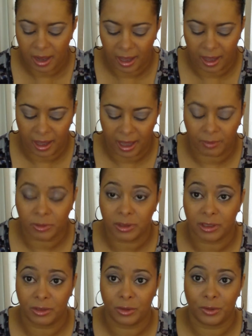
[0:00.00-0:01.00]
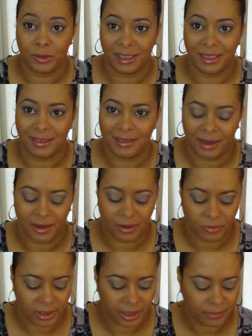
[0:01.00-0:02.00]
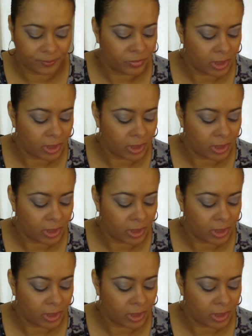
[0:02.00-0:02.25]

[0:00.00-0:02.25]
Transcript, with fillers: uh, I was like totally excited, right?